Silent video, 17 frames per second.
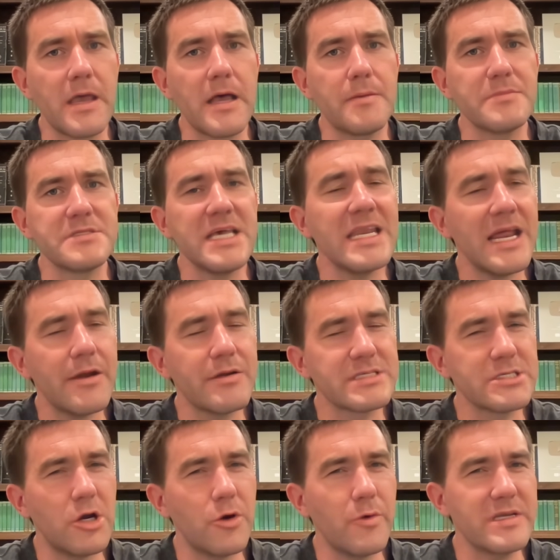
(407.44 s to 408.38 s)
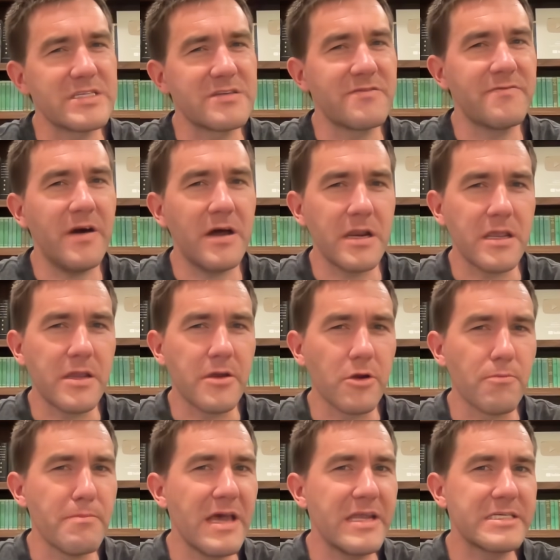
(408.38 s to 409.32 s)
Satire isn't always funny
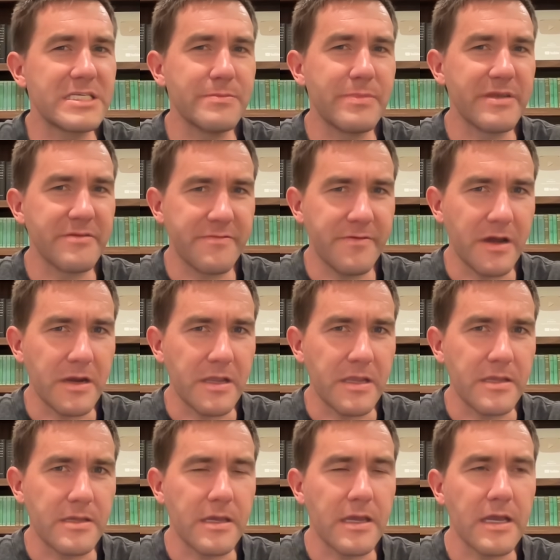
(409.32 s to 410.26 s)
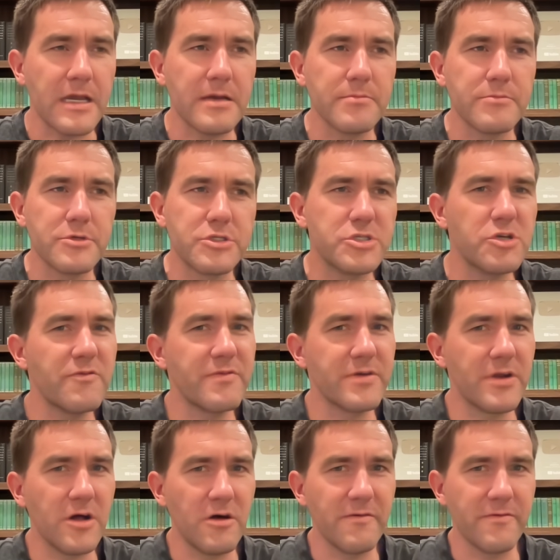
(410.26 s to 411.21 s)
or meant to be funny.
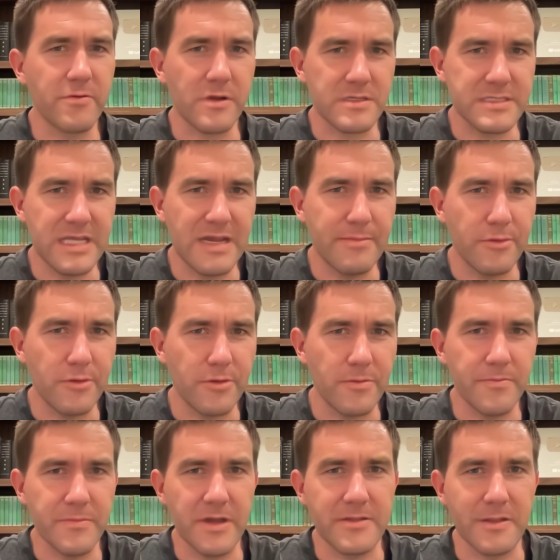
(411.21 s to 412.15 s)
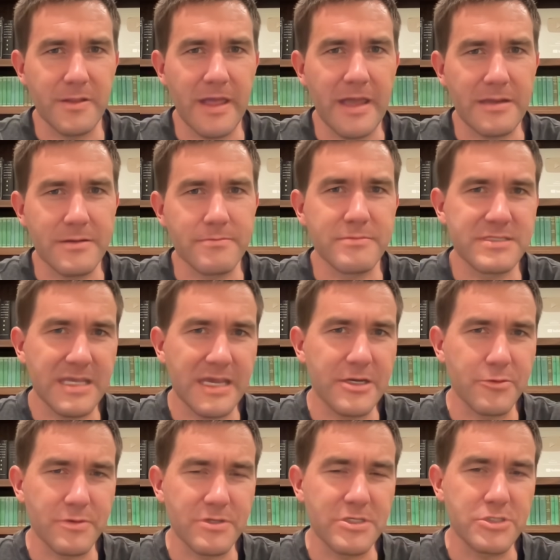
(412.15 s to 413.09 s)
Juvenal, for example, the Latin
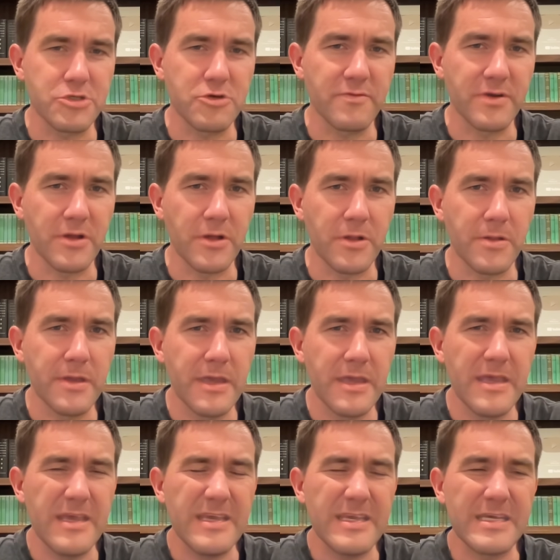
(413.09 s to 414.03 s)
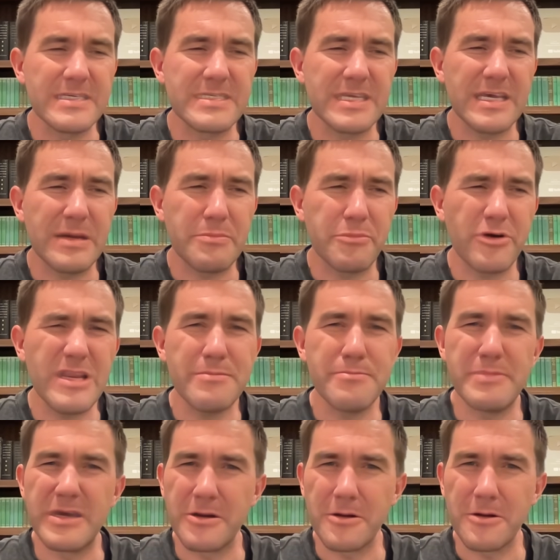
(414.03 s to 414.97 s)
satirist Juvenal, is pretty
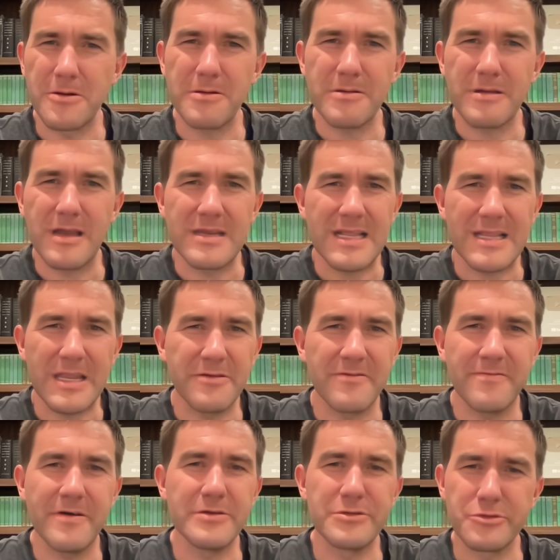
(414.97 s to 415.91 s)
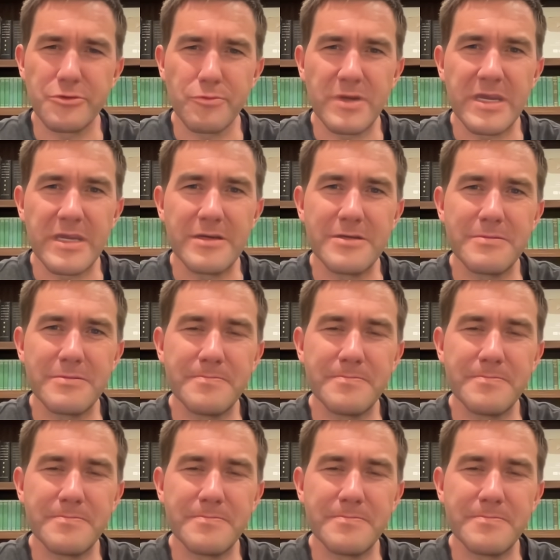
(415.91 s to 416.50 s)
bitter, not a lot of fun to read.